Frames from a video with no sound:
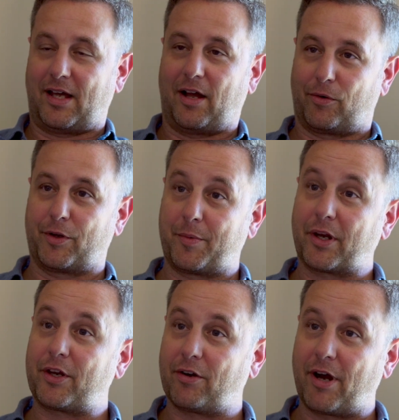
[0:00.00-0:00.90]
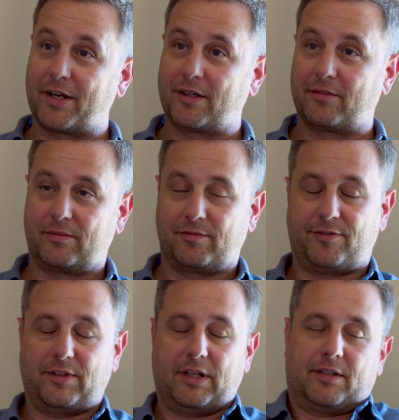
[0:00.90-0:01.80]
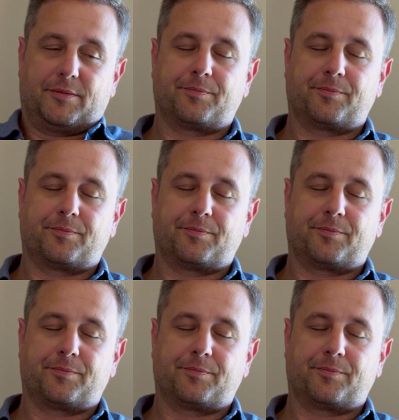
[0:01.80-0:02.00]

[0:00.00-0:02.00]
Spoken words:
algorithmic curated feed.